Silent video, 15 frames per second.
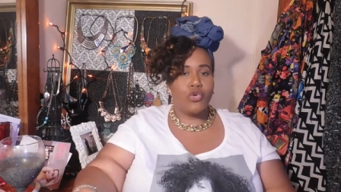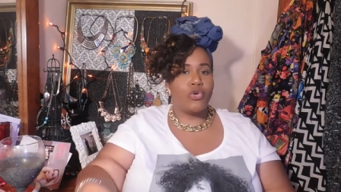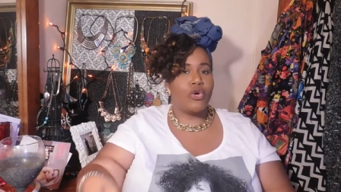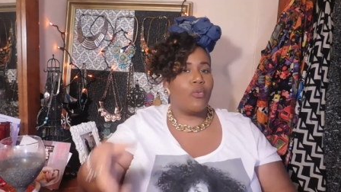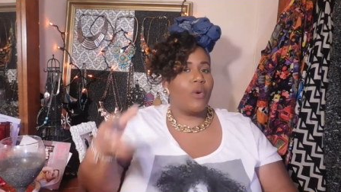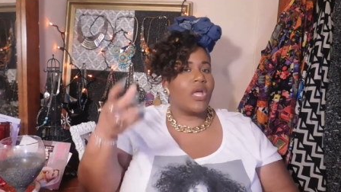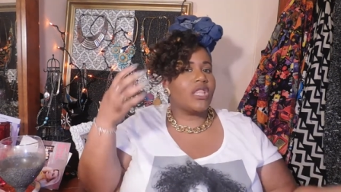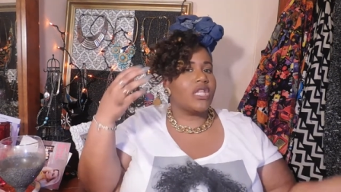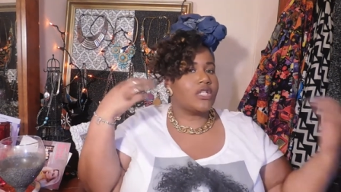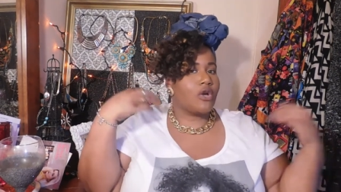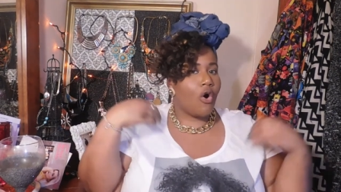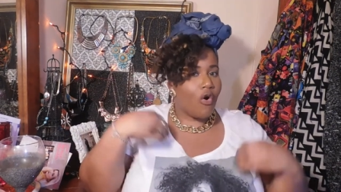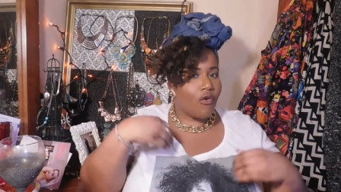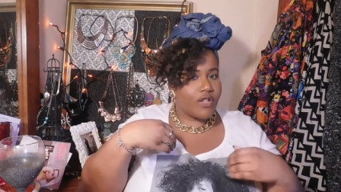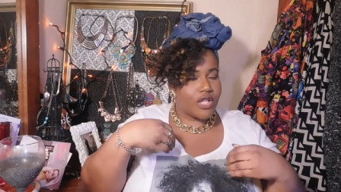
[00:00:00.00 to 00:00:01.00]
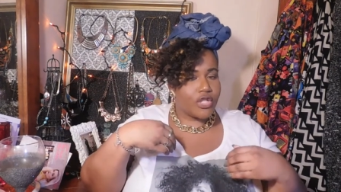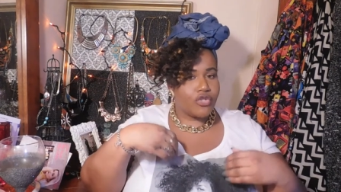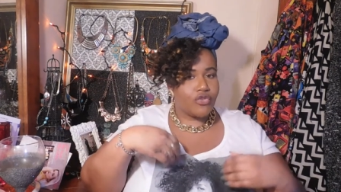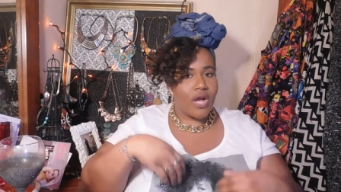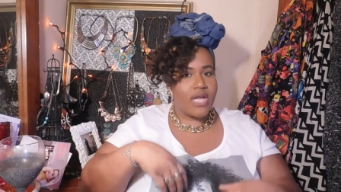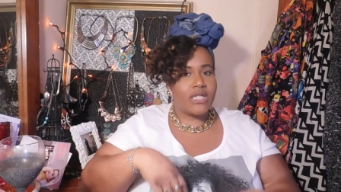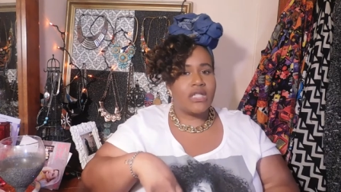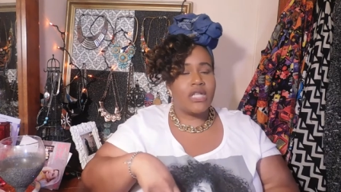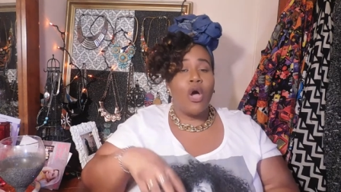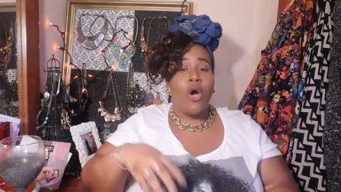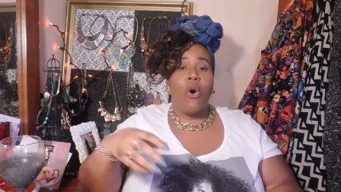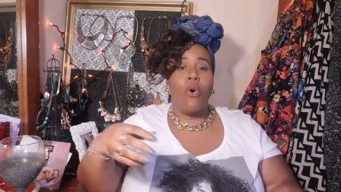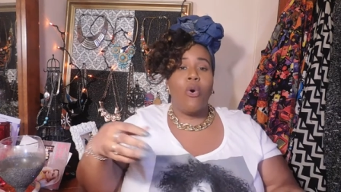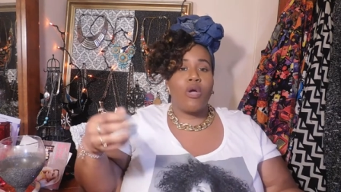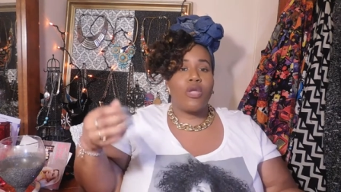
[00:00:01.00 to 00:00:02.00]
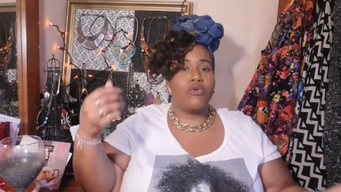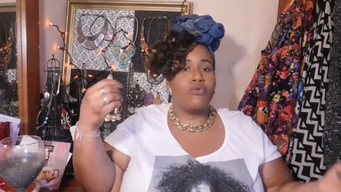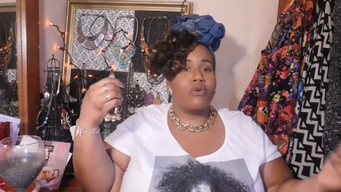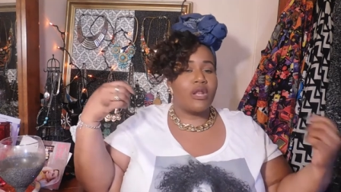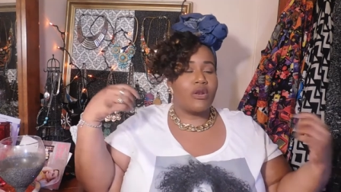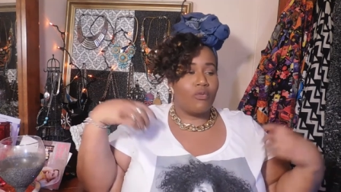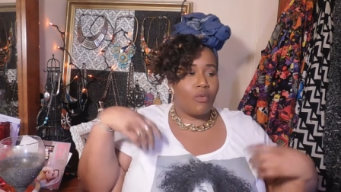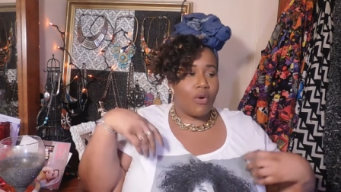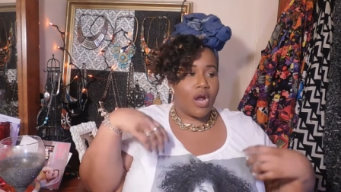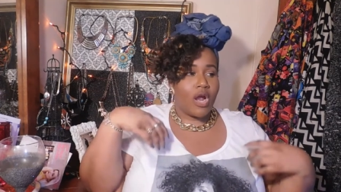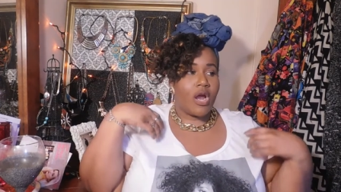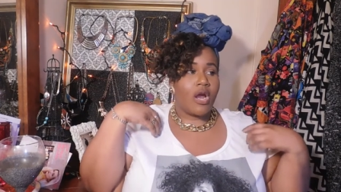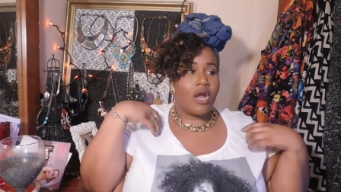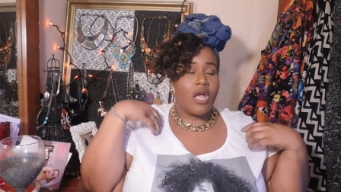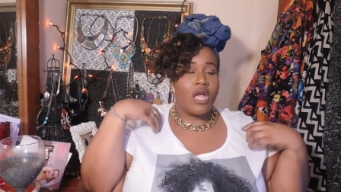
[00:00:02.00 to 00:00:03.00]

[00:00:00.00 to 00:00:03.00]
You can wear this over the dress or you can wear